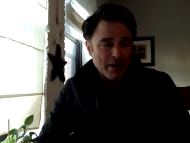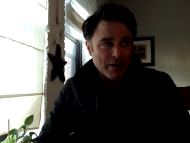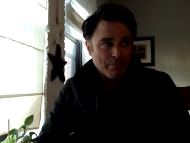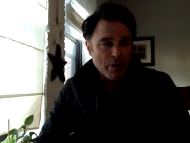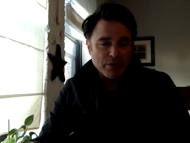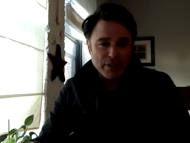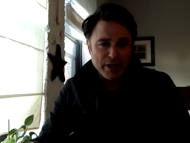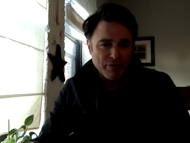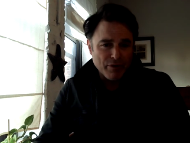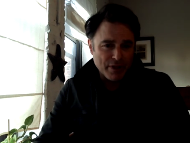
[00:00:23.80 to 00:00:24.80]

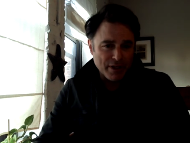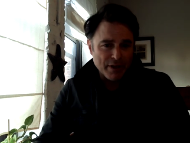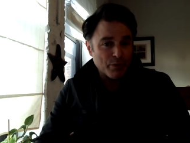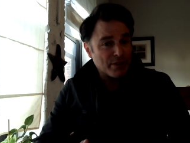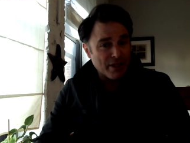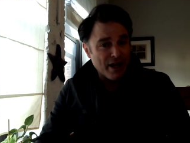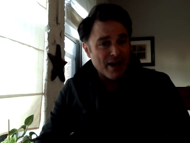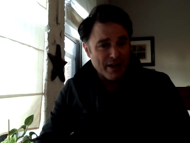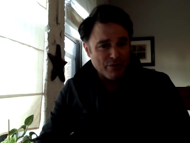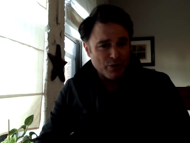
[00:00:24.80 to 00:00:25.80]
mostly everything that was
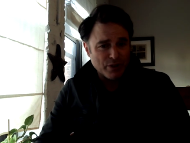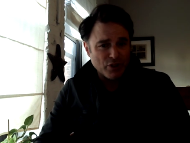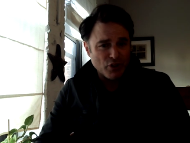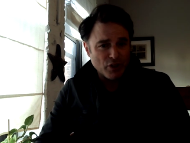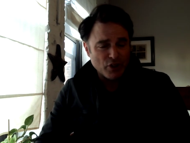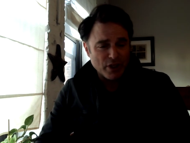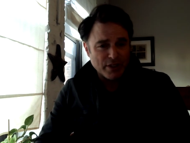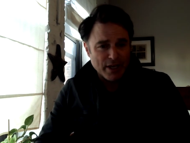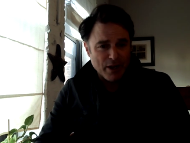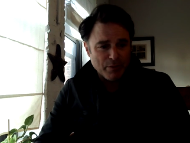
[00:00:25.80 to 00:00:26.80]
live was sh shut
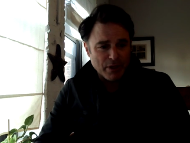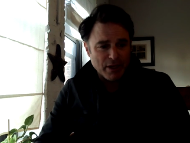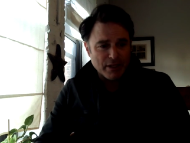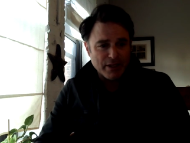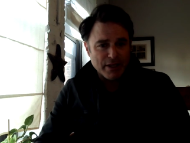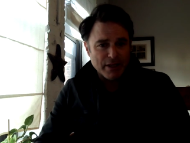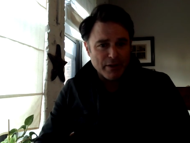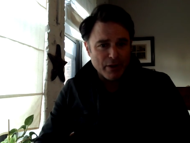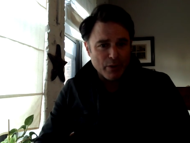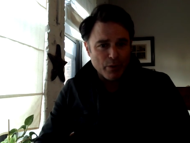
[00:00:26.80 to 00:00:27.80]
down, but luckily
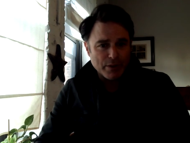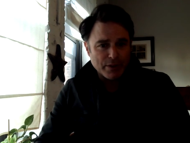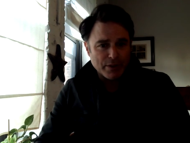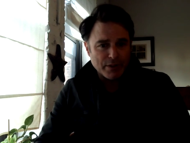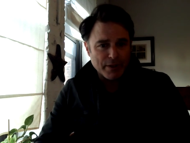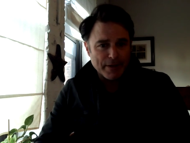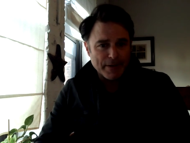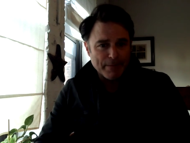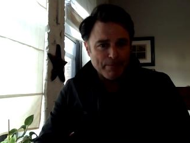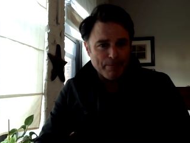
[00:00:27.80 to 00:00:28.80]
there was
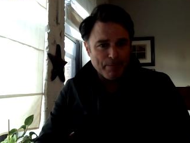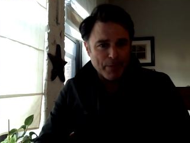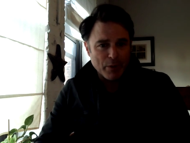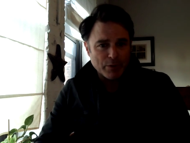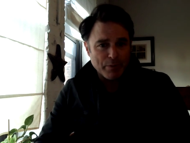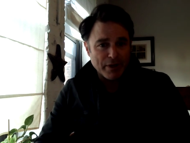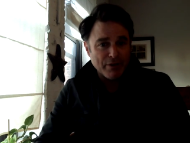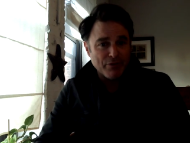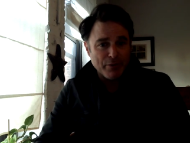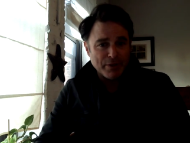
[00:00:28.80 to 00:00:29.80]
um, there was plenty
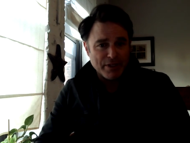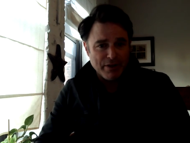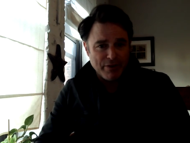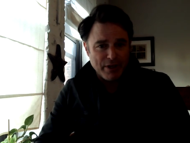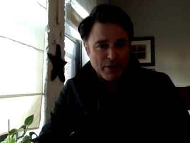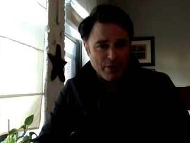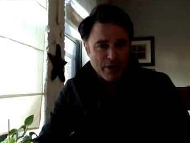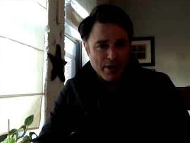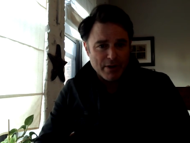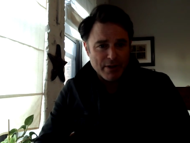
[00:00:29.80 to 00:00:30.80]
of film and TV going
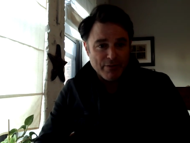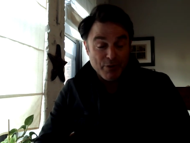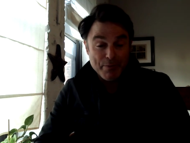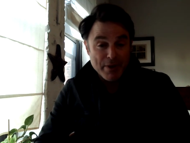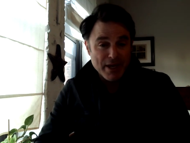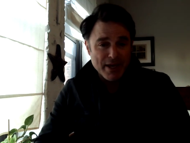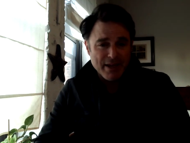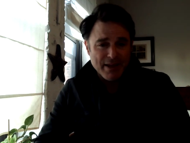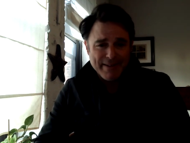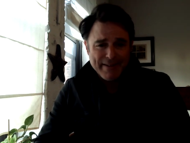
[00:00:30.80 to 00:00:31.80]
on. For
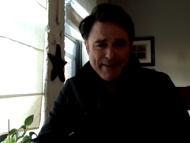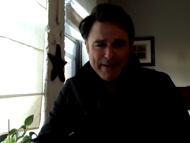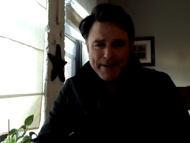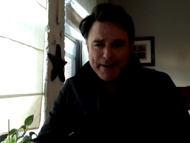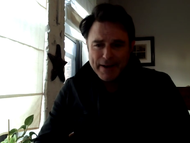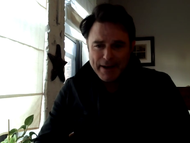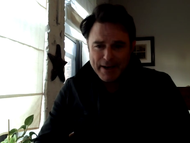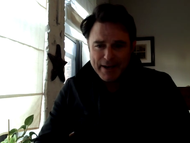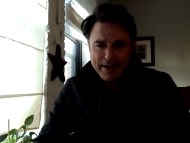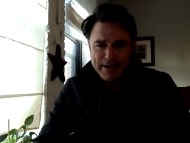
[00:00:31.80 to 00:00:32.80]
me,
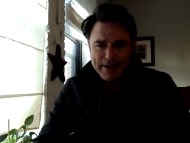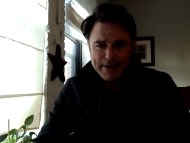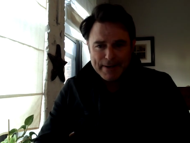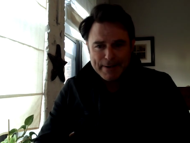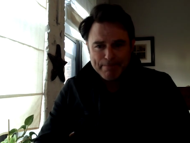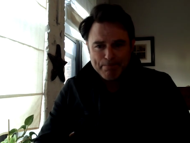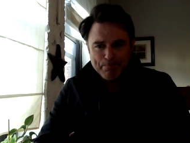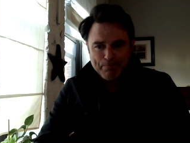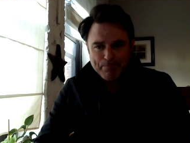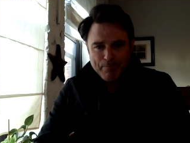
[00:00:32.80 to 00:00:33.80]
I um,
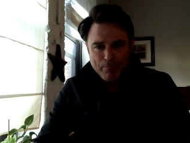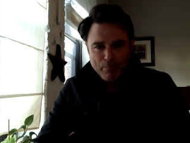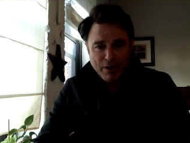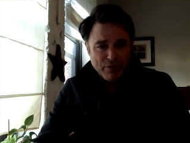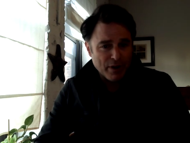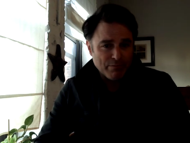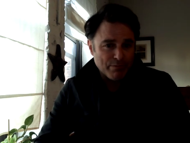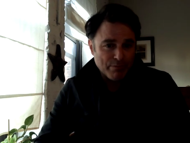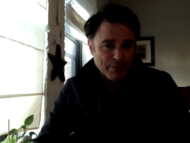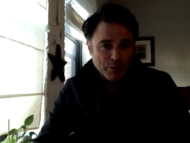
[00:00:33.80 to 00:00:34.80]
I found
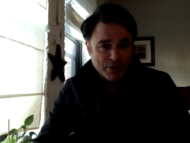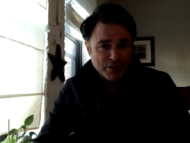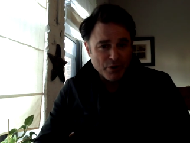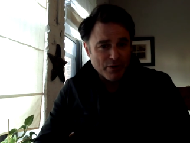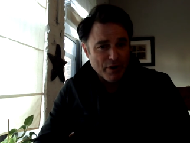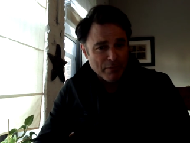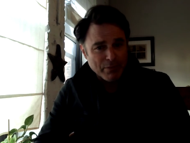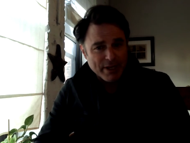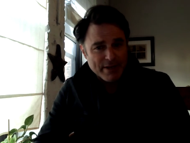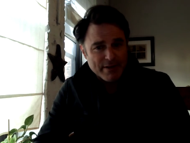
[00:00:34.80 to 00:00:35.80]
it was sort of
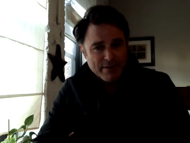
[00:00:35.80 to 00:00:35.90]
humbling